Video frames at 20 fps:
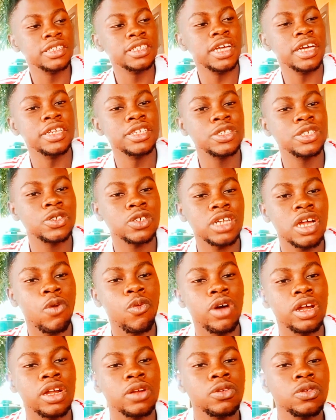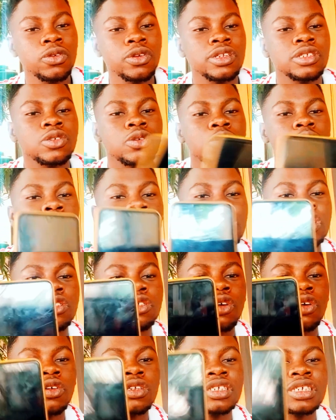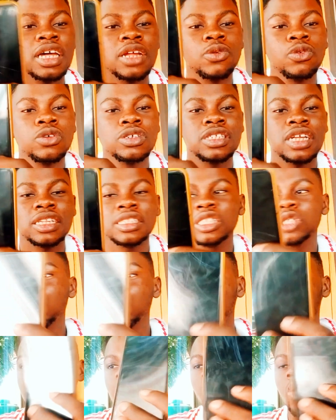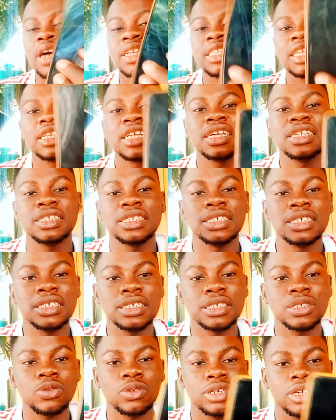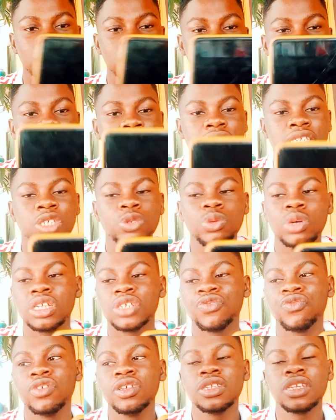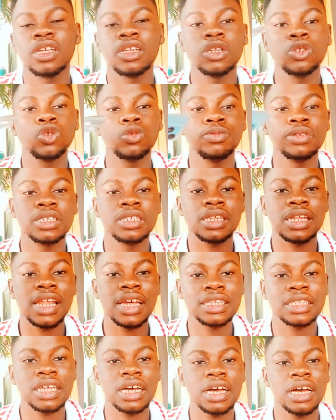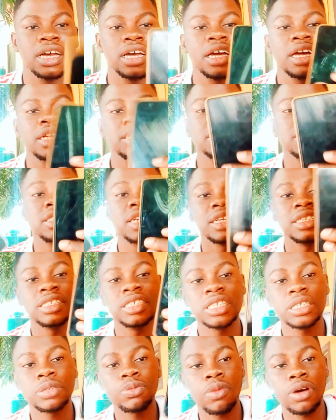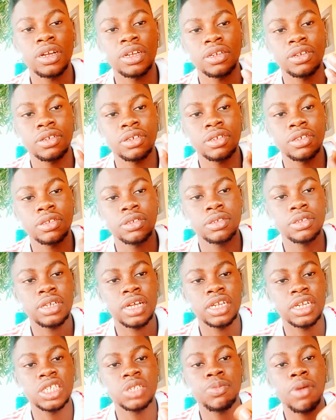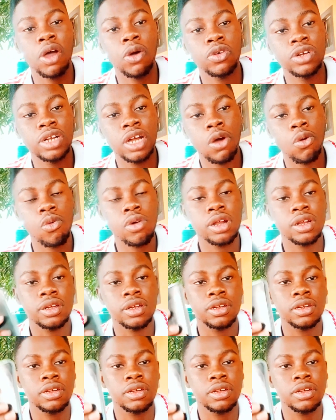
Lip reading: Then this other one, I don't know, it's not much. The only thing I know is that this one is wider than this. Okay, yes. This one feels a little bit lighter. Than this my other one.